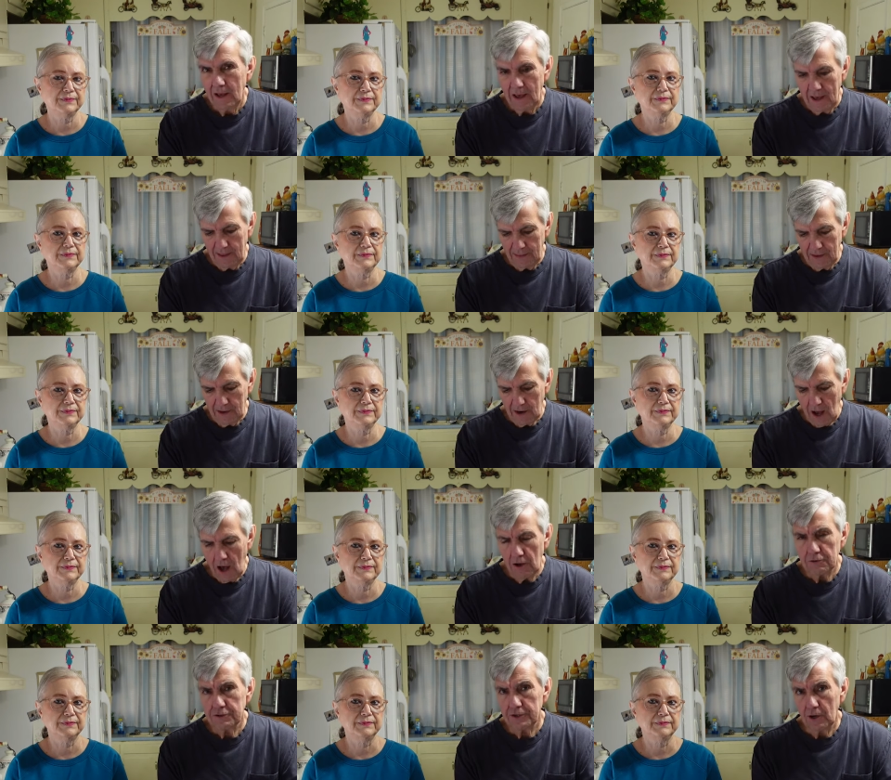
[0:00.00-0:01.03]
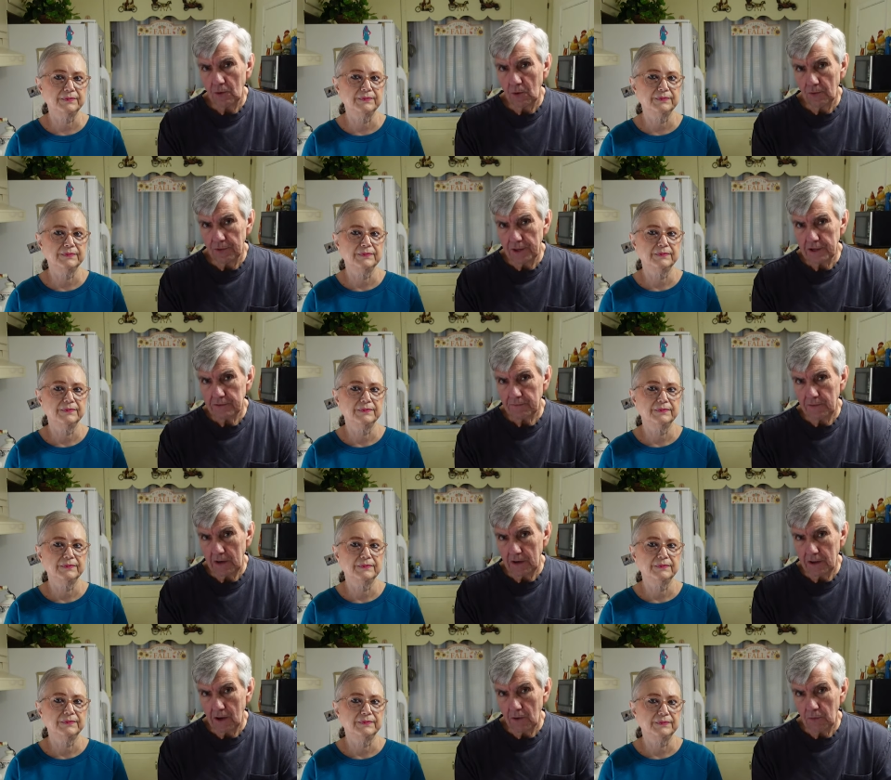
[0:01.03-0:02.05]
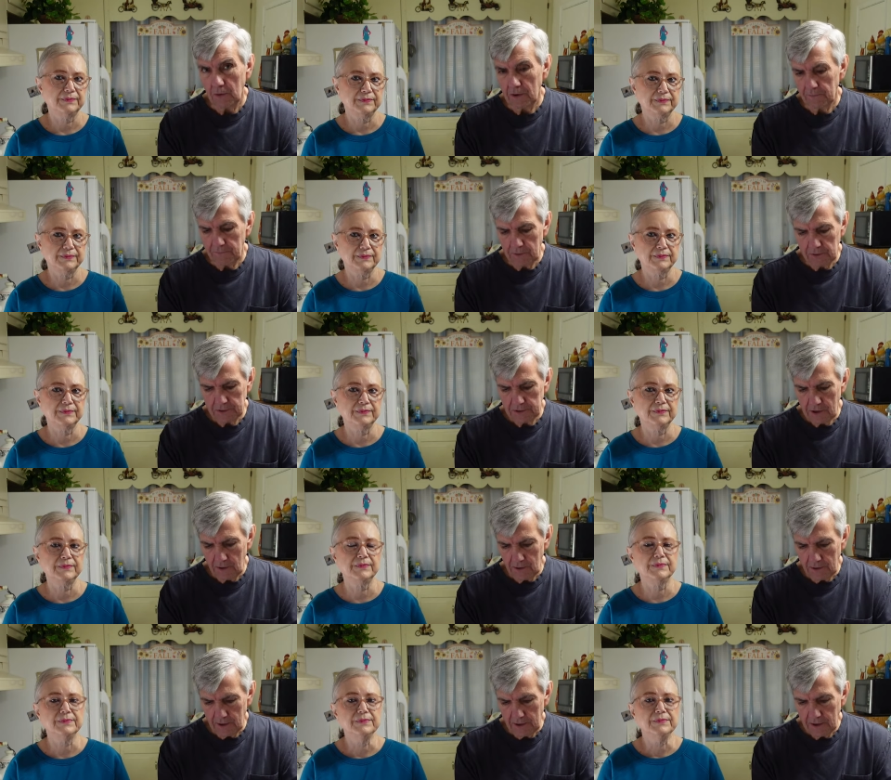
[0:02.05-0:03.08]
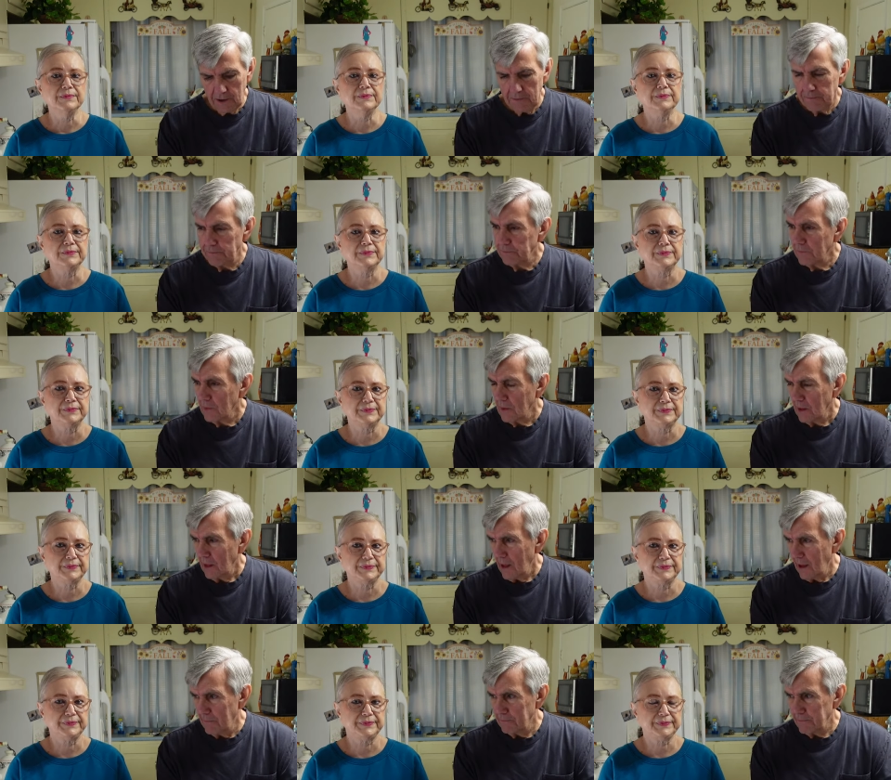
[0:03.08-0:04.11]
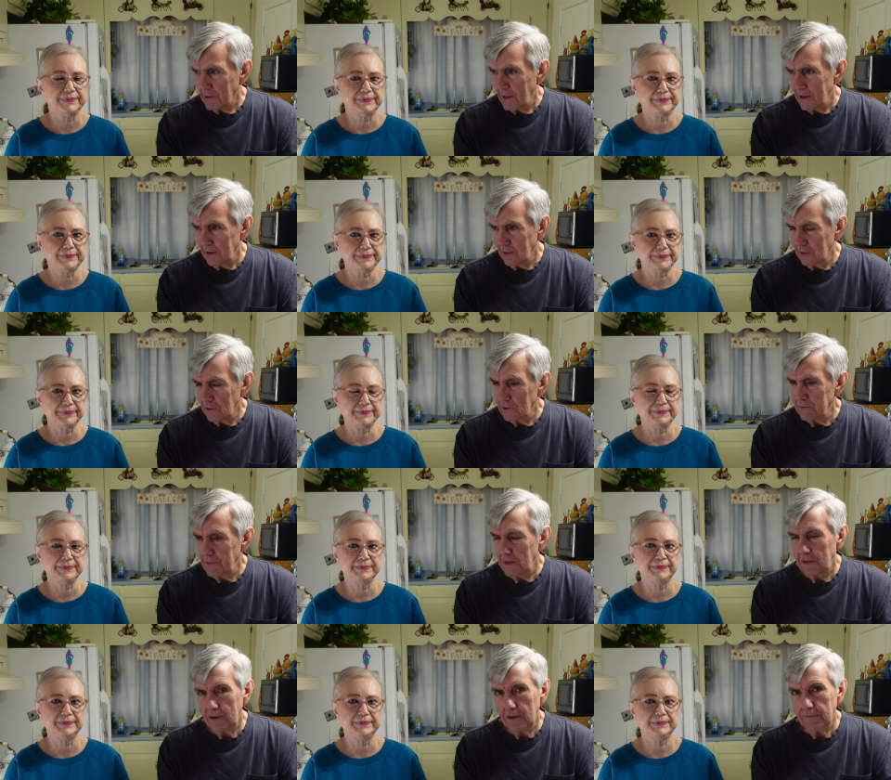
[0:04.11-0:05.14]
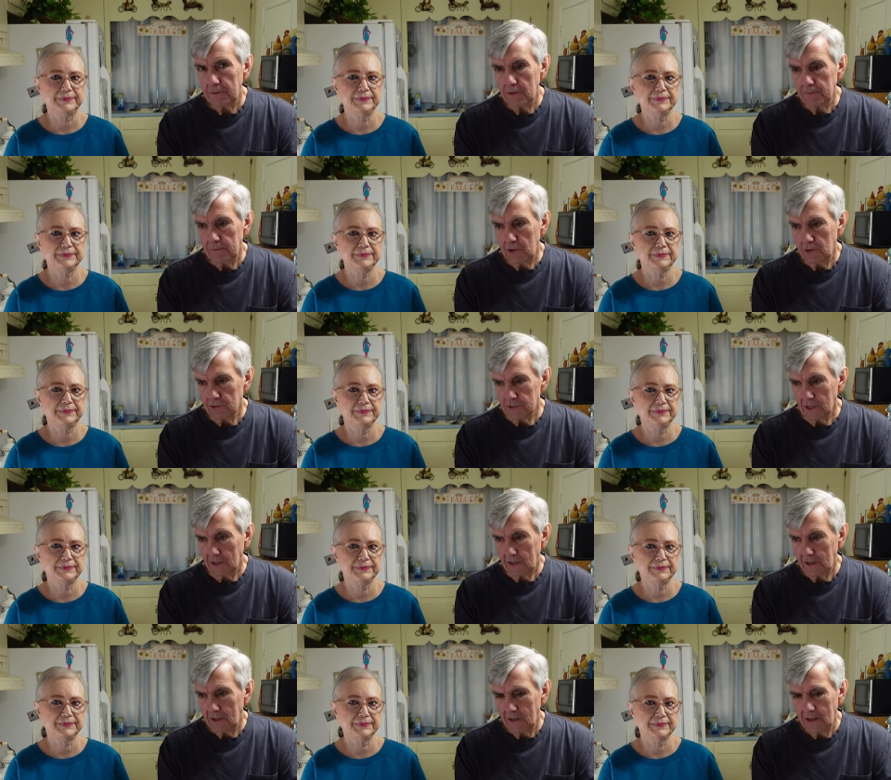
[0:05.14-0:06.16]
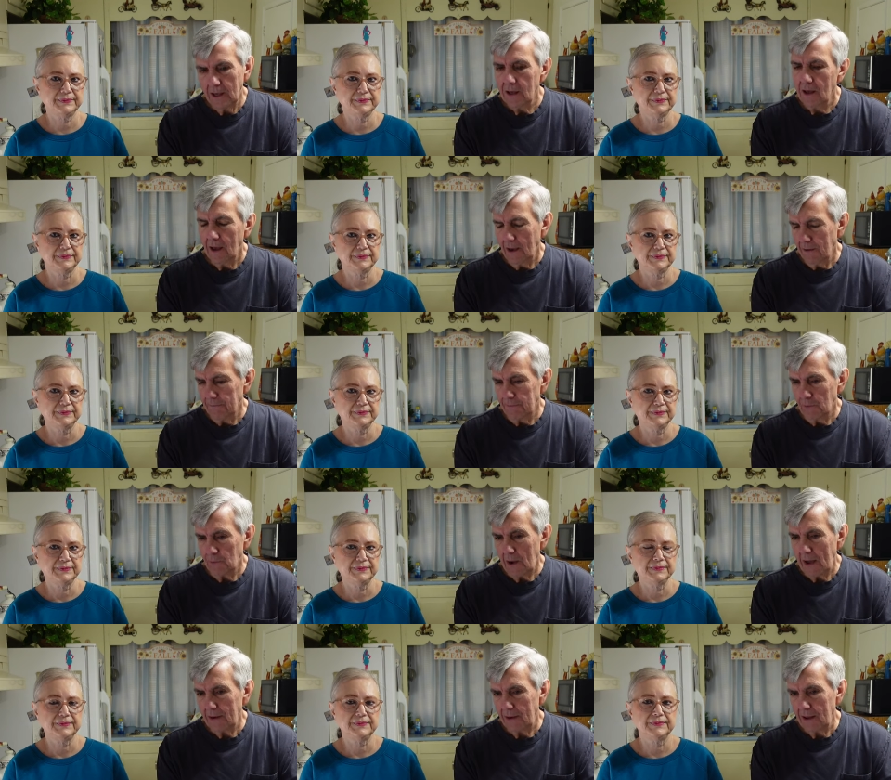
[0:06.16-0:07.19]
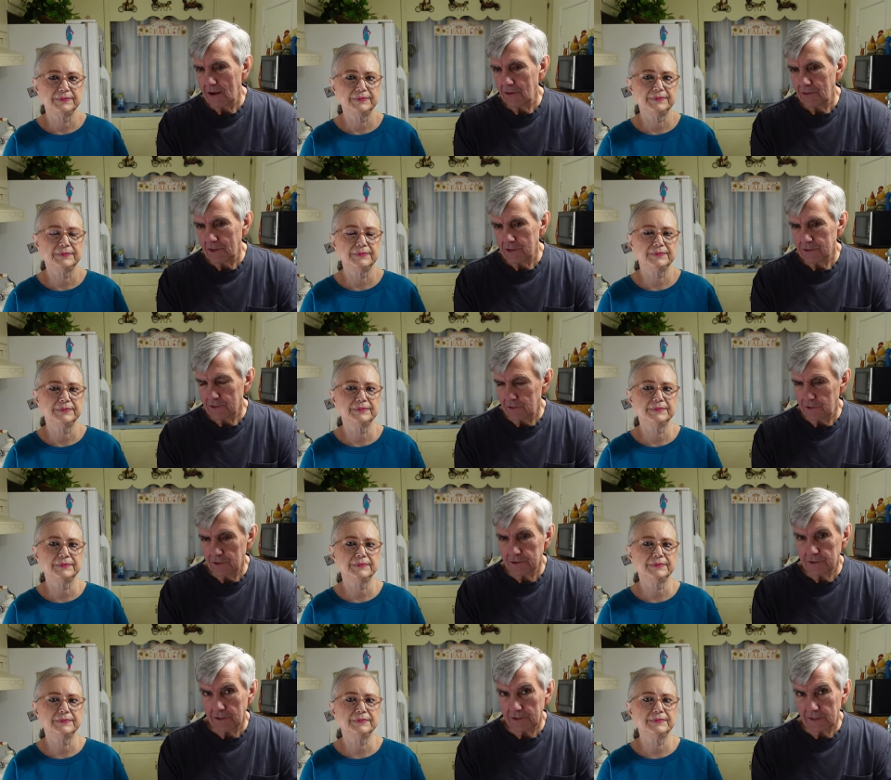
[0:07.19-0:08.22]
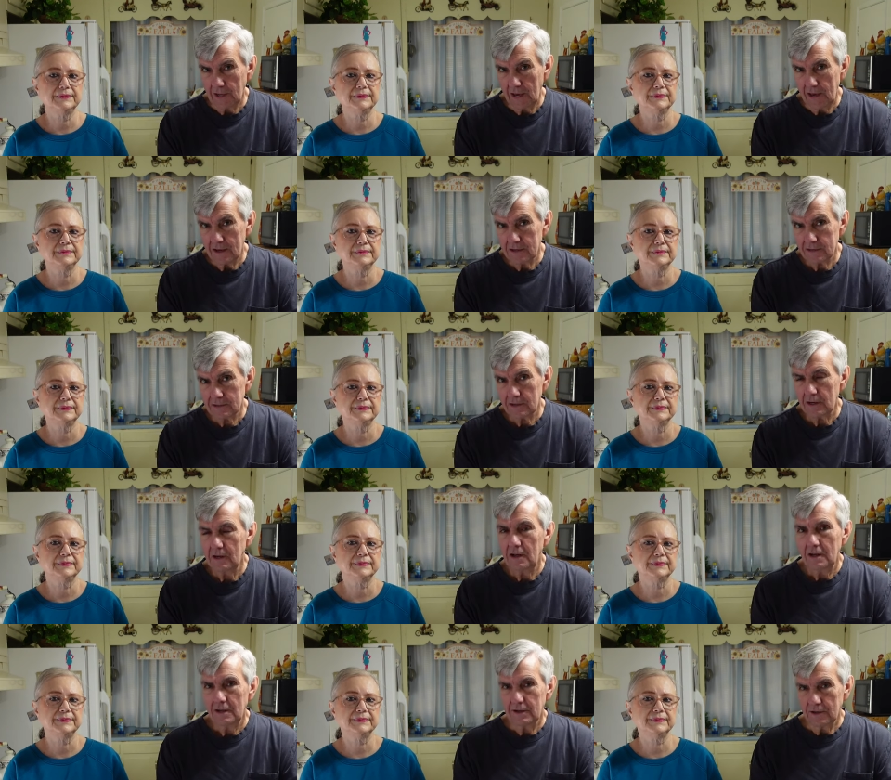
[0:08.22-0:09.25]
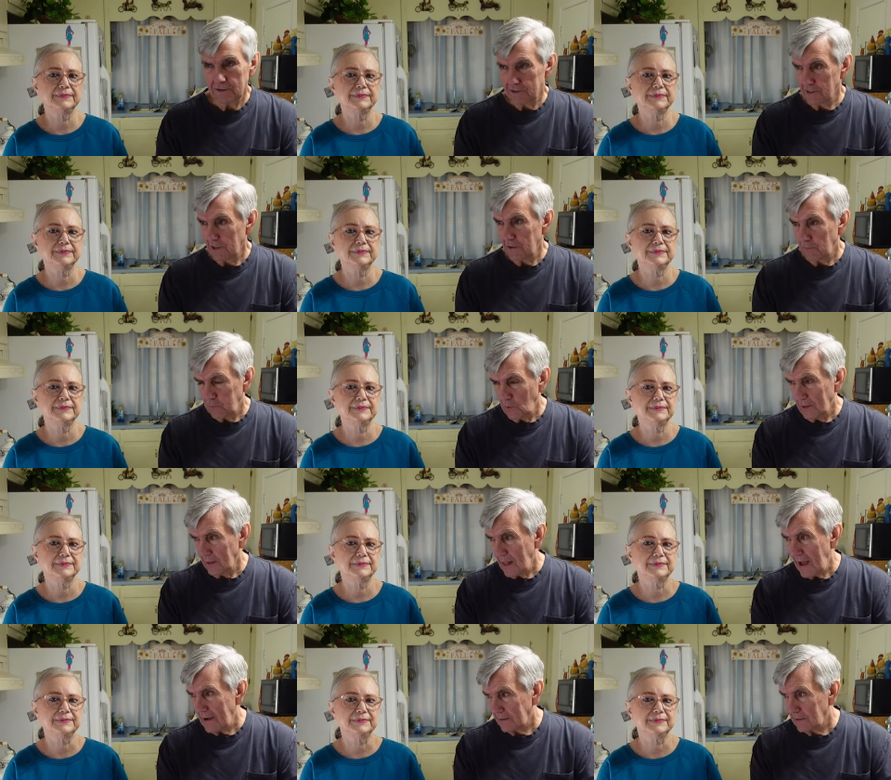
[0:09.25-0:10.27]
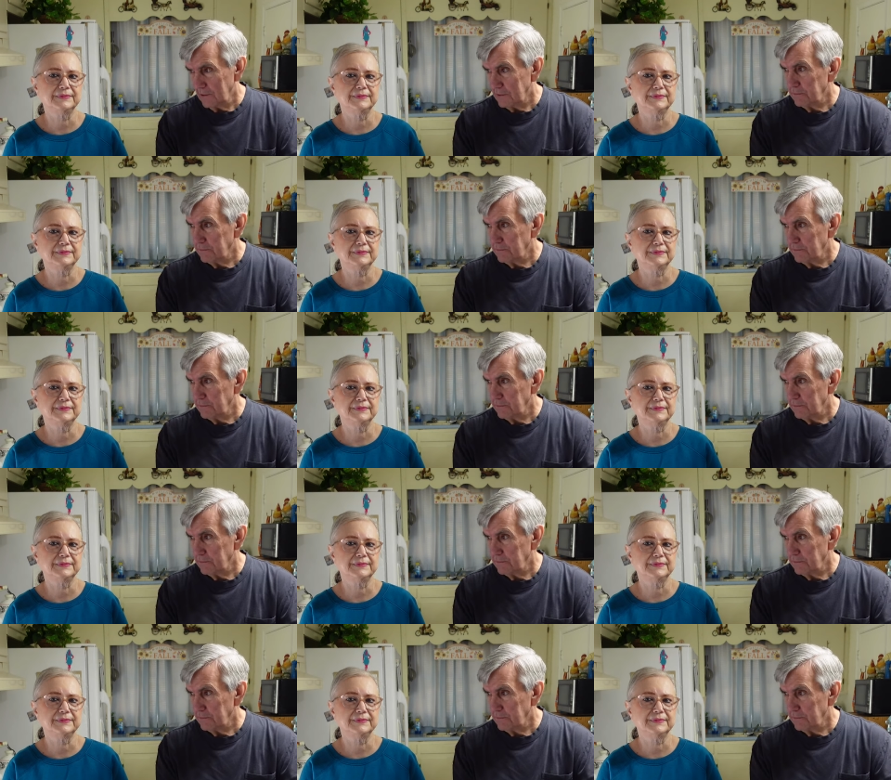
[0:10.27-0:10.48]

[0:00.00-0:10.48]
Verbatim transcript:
Speaker 1: and then also on this video when it first started I'm playing a little bit different music. And for right now, this is just a test to see if we like this